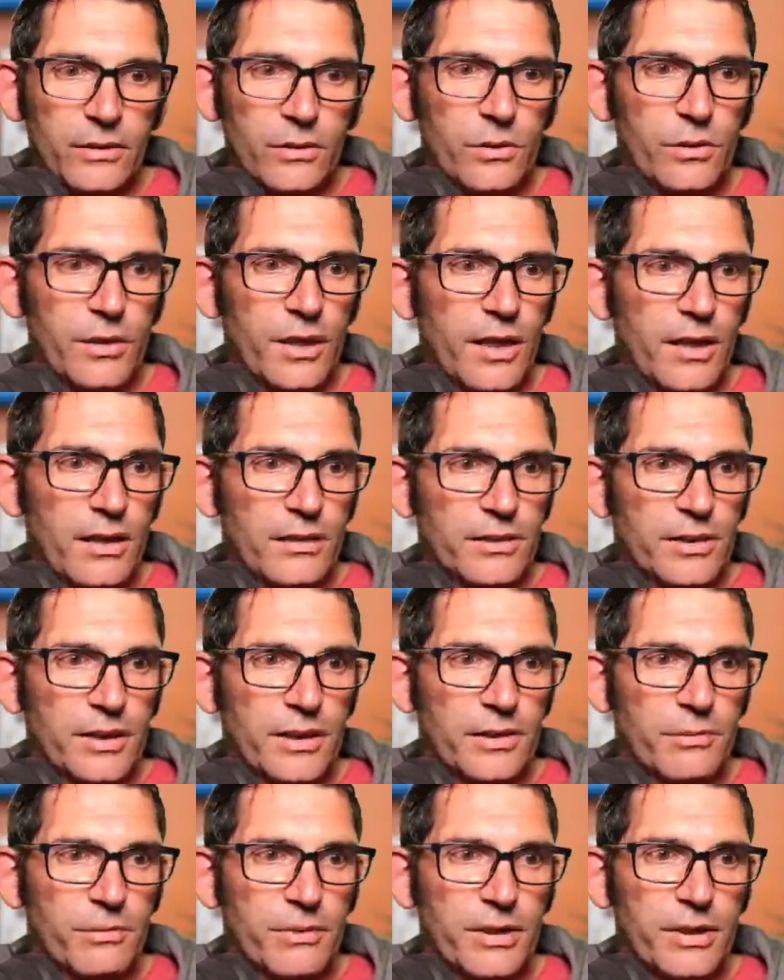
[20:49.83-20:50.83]
All I
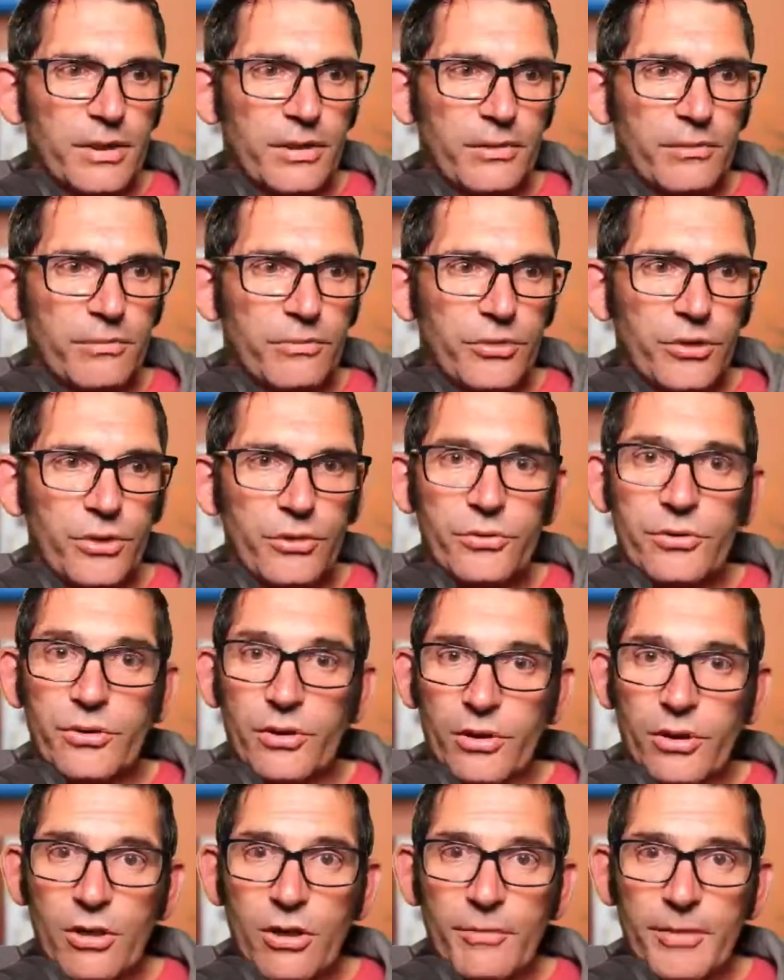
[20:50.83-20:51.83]
ask is, when you
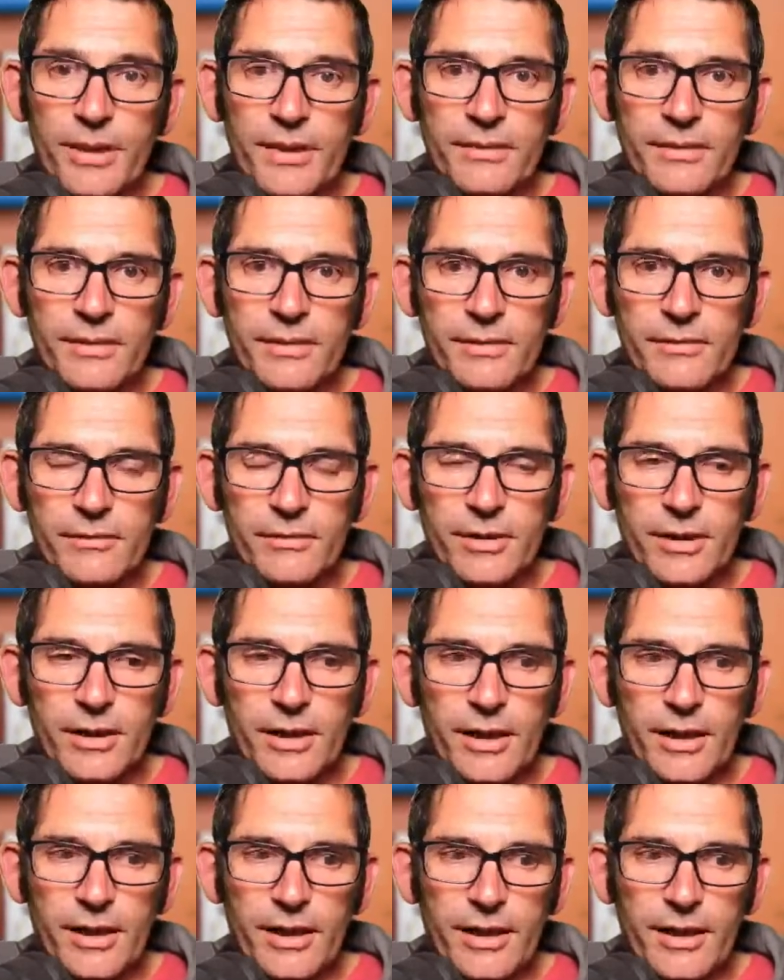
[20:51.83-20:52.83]
use the comments,
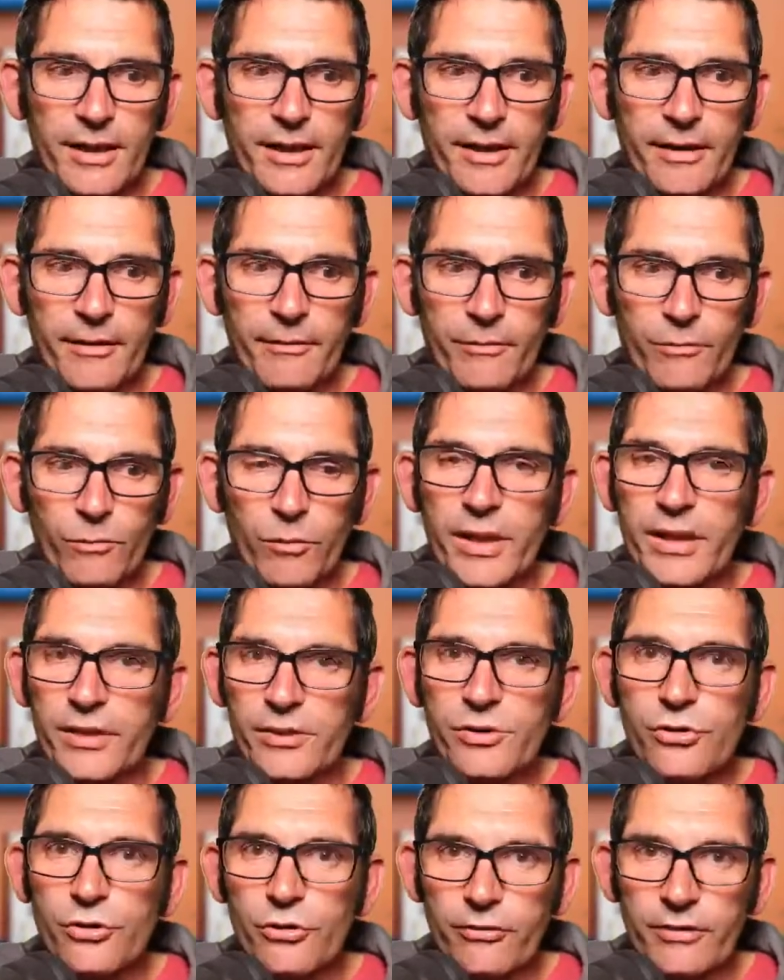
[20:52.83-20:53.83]
when
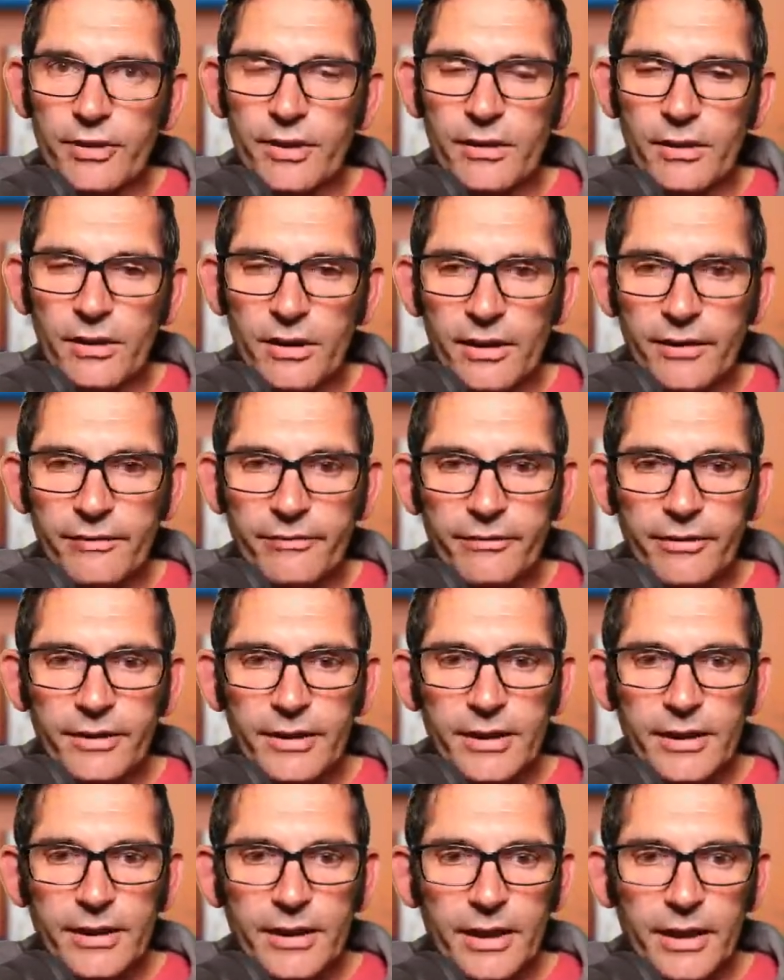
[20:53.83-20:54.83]
it's during the live,
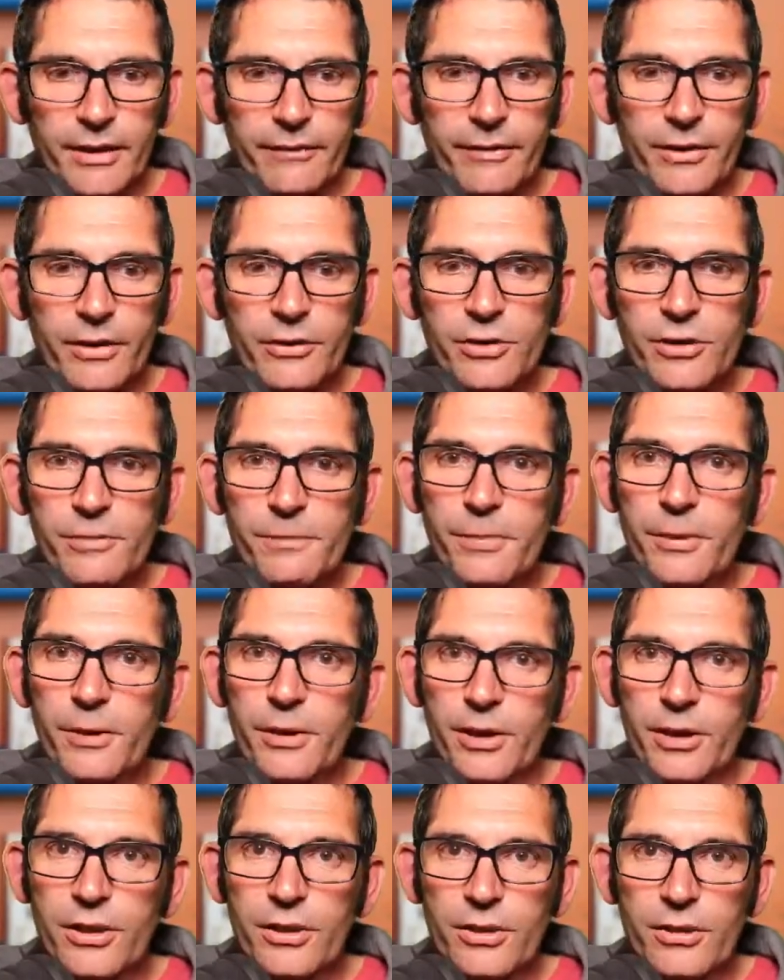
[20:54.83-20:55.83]
if you can just
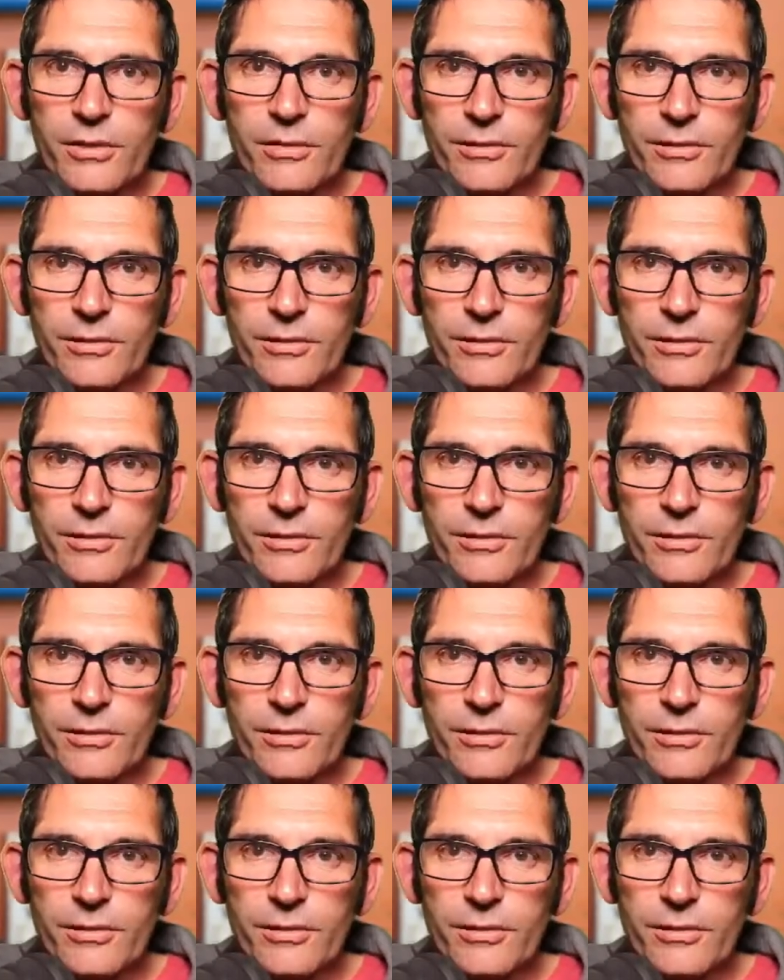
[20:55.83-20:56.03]
put